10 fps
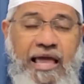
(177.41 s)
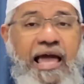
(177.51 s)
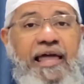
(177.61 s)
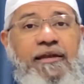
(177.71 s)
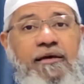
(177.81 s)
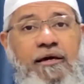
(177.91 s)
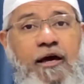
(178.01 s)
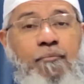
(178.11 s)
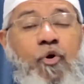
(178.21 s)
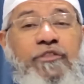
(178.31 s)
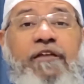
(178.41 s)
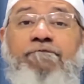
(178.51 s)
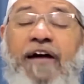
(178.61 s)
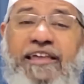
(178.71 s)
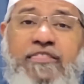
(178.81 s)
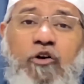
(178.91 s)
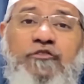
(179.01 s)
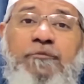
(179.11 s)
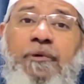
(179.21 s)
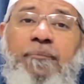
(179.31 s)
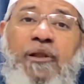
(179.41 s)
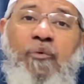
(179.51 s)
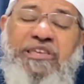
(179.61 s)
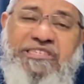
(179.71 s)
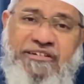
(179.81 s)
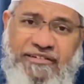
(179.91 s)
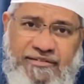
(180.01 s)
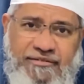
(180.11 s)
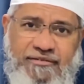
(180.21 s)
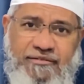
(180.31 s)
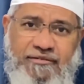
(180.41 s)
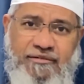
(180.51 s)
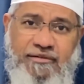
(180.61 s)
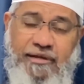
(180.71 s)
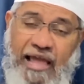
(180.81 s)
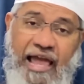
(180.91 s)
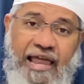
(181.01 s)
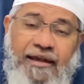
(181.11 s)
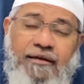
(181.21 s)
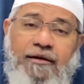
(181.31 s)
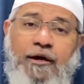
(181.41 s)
and more than 5,000 people were injured and